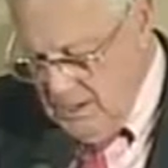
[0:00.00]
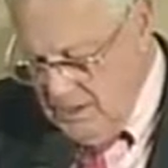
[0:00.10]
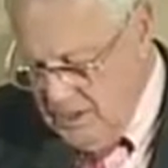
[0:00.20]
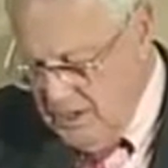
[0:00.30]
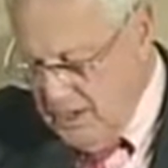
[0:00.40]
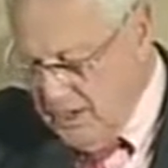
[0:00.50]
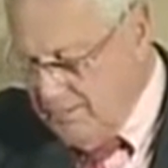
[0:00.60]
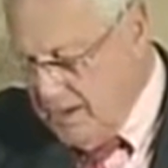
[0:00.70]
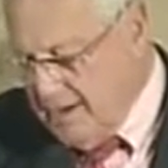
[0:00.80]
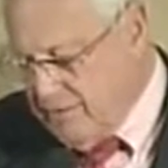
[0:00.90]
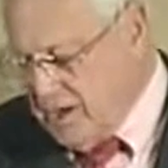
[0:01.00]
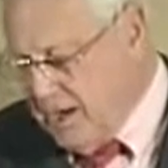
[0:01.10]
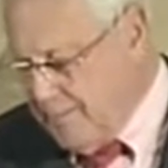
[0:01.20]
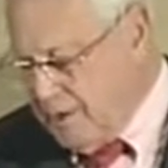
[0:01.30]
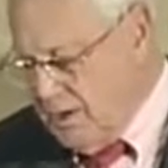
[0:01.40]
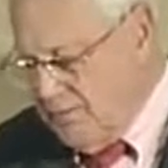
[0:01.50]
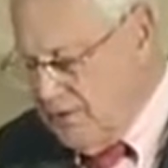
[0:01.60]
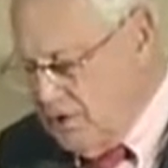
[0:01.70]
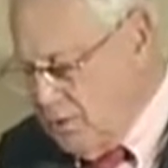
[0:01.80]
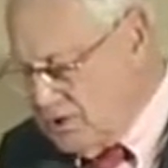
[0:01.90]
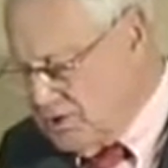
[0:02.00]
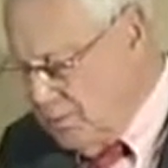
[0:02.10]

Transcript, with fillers: The, uh, I have a copy of the U.S.